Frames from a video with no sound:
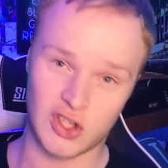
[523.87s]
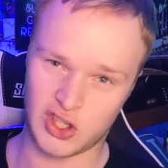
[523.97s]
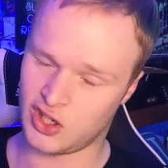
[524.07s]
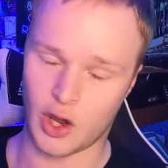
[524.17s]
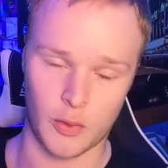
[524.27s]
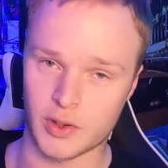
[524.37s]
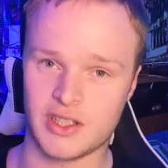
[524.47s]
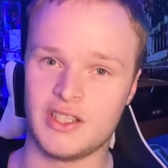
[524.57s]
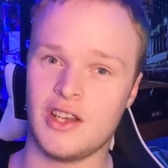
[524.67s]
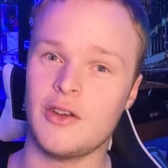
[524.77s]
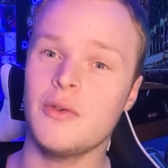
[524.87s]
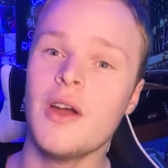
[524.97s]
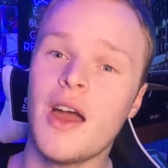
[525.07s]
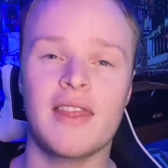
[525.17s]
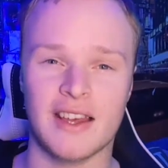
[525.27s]
you know what to do.
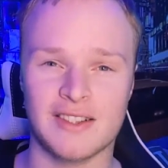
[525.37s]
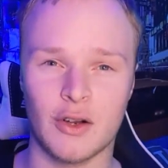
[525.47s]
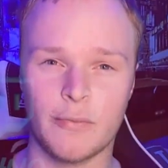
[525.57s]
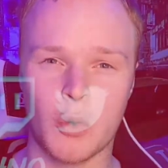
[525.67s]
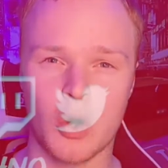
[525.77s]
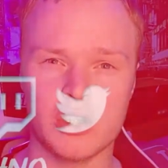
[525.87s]
And thanks a lot for